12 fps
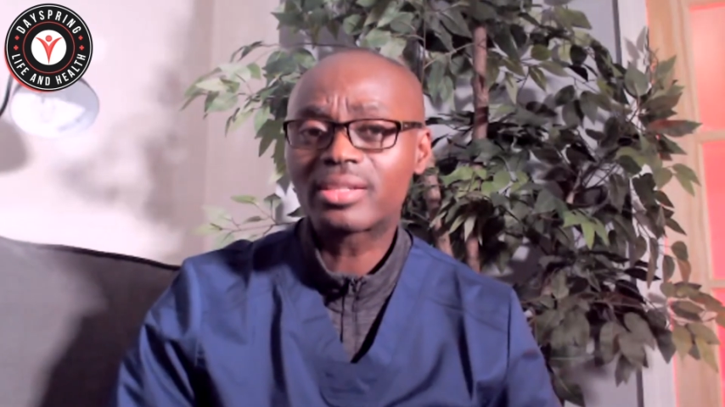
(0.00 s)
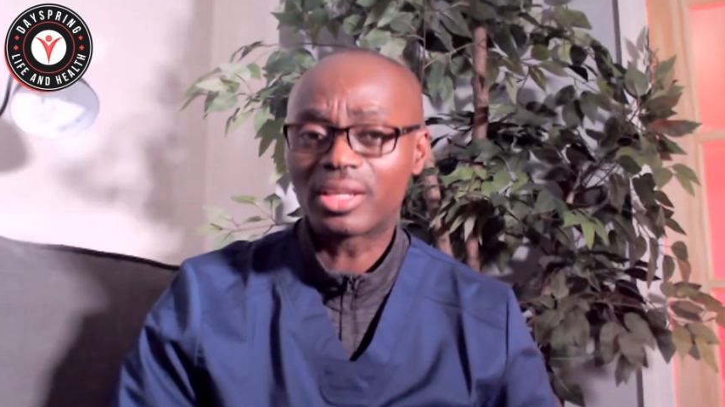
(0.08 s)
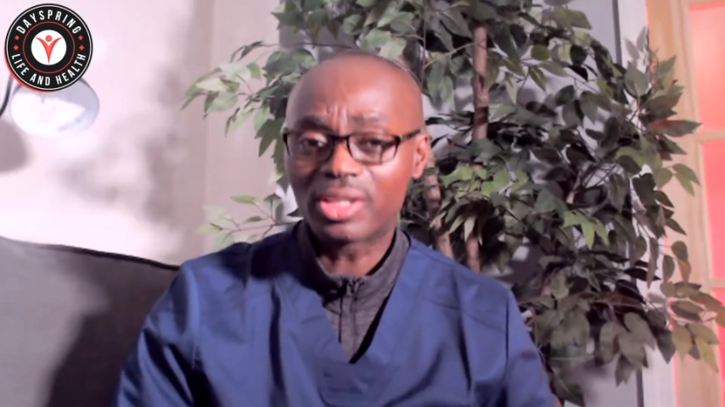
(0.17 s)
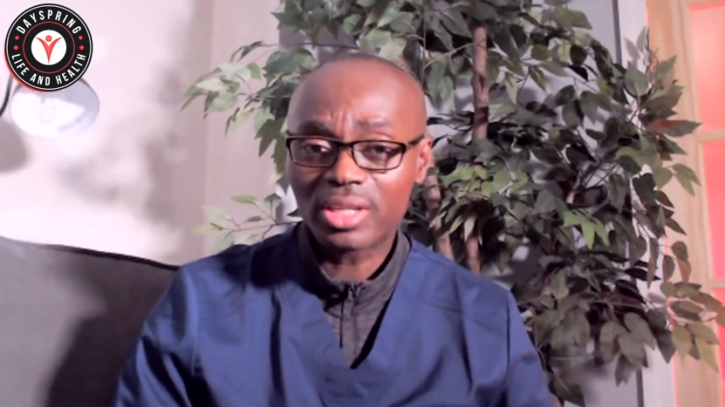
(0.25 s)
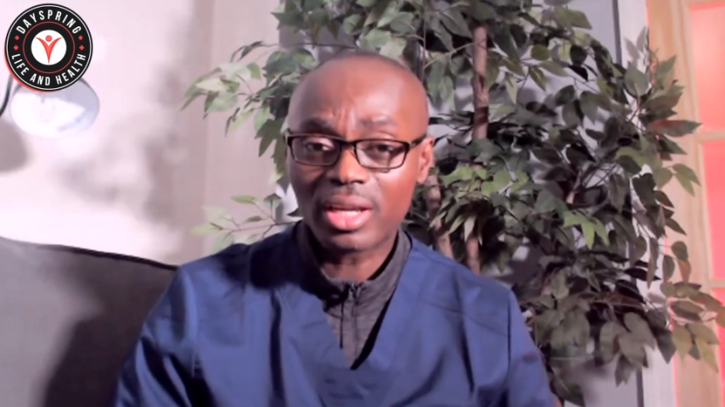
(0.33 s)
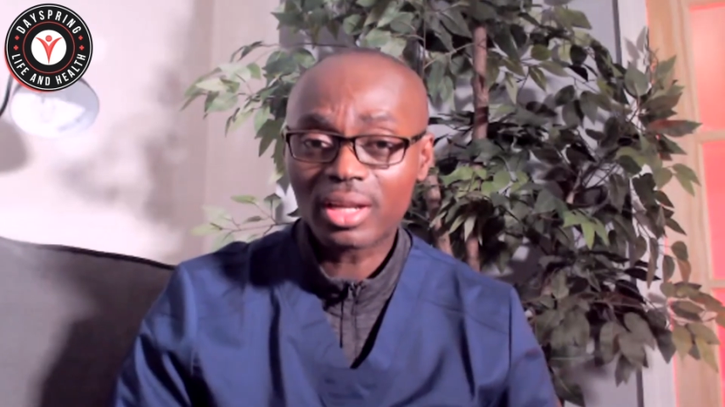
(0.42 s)
a
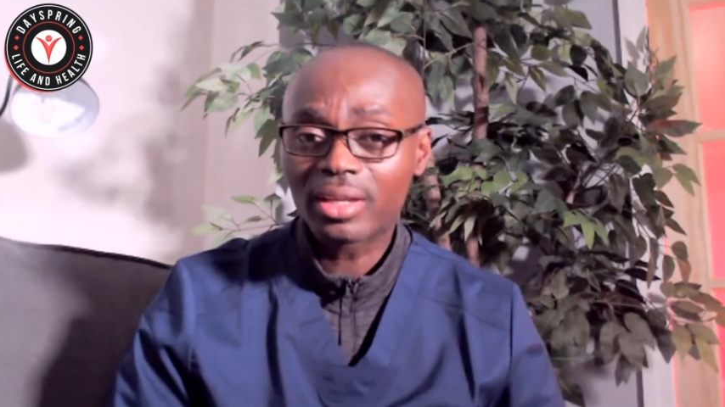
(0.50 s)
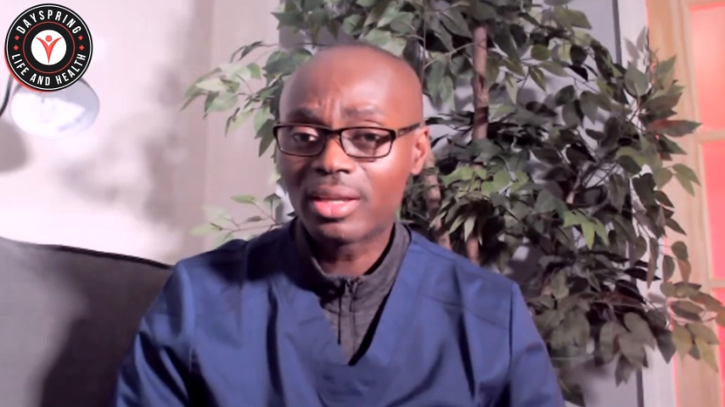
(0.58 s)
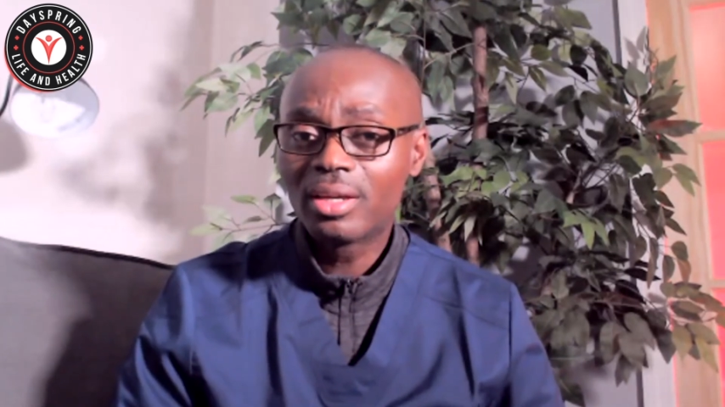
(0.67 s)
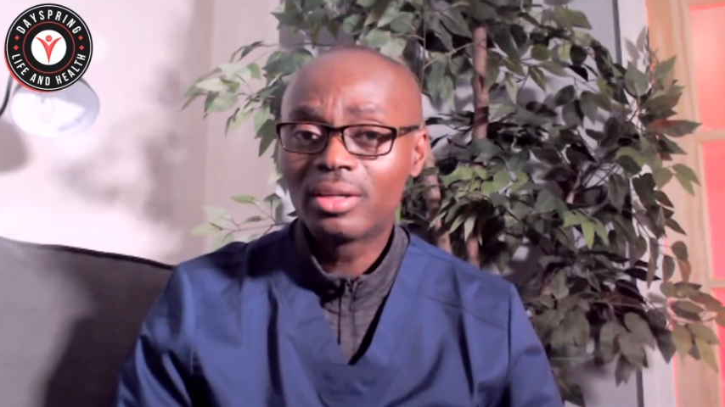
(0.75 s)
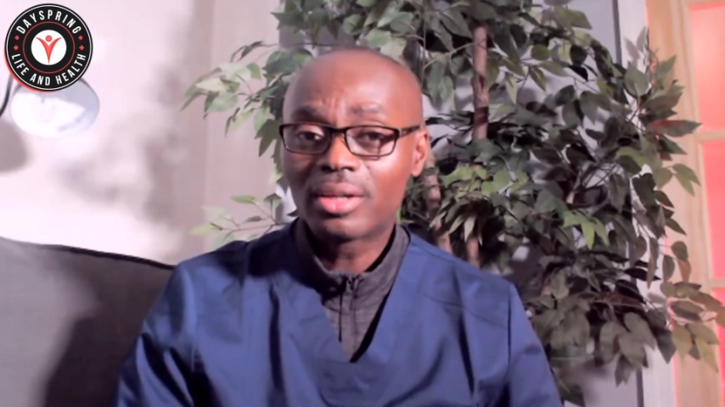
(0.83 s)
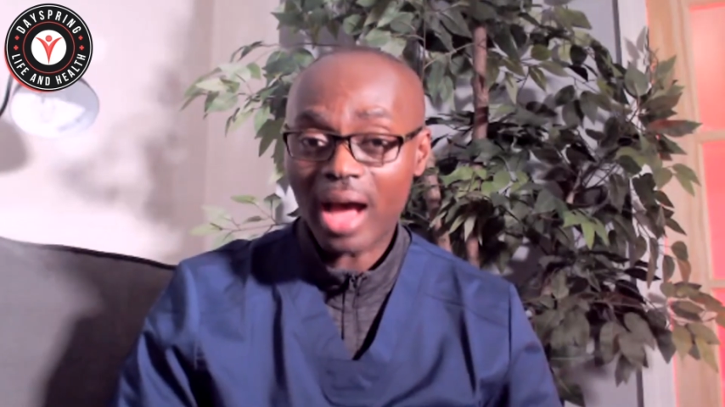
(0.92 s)
yearly
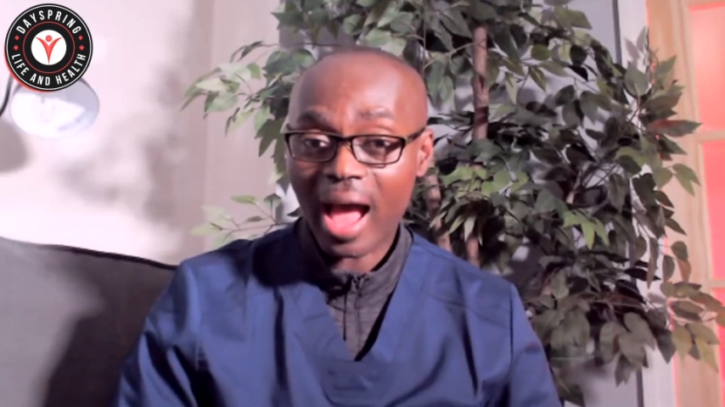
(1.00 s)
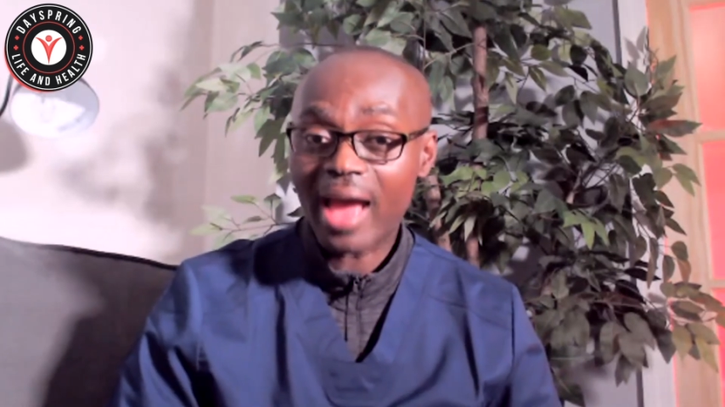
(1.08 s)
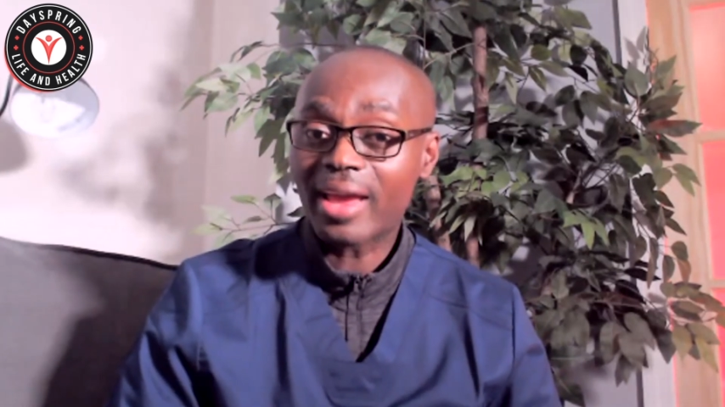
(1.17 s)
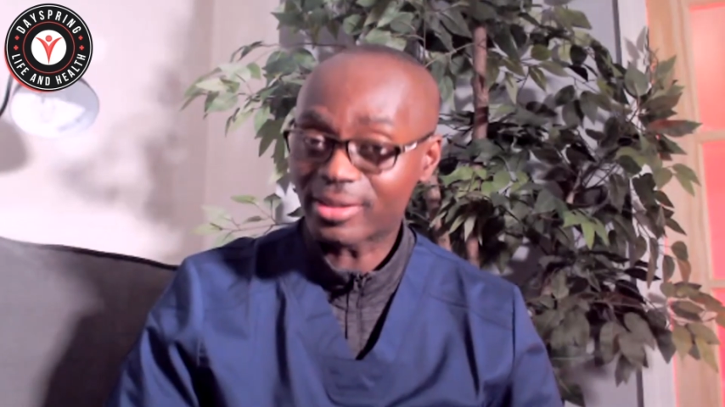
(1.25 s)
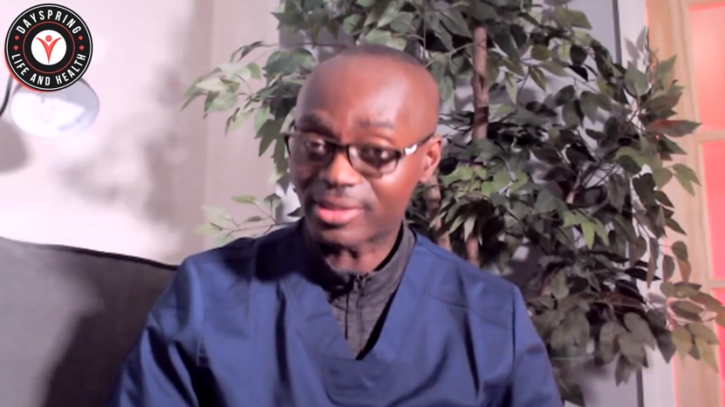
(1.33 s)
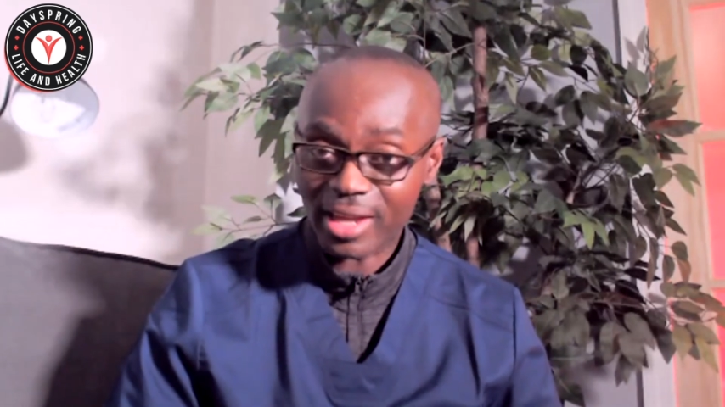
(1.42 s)
eye
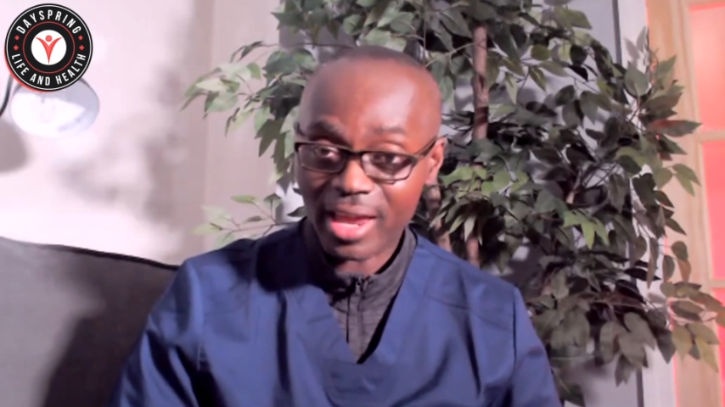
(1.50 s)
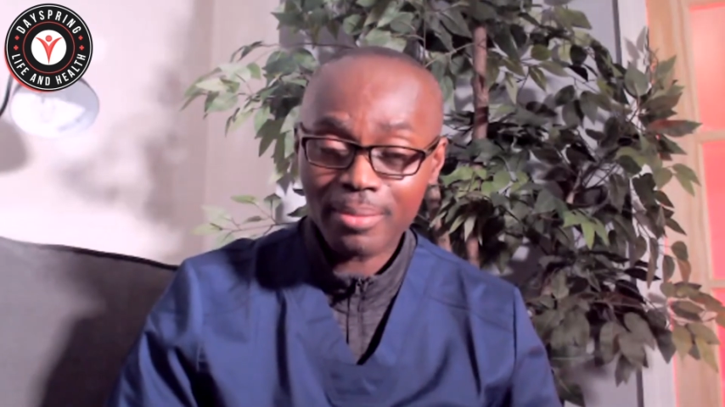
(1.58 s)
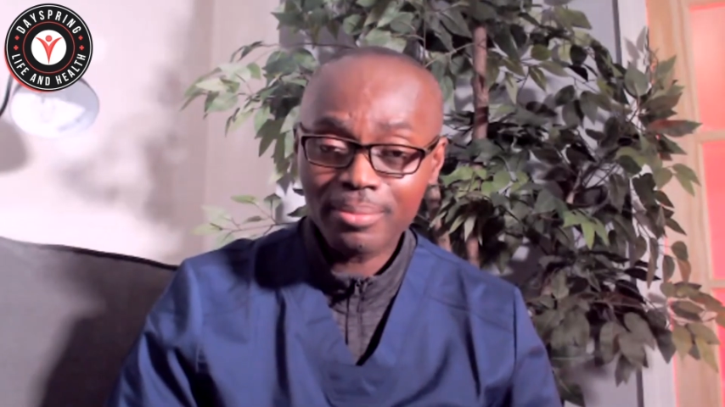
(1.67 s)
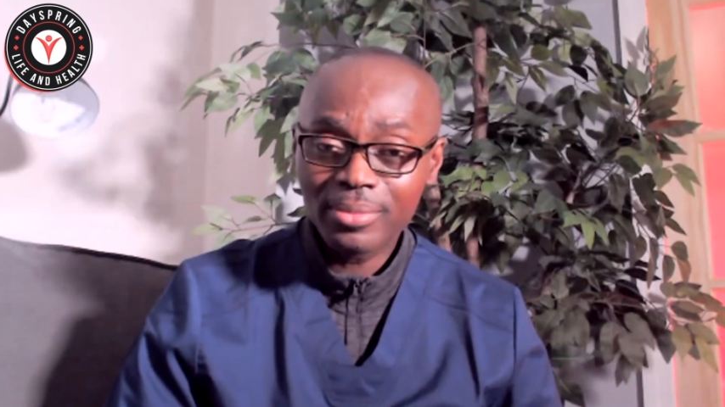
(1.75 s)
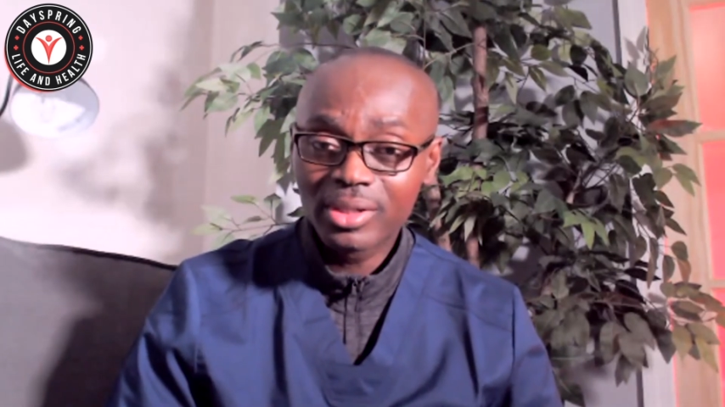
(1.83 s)
exam?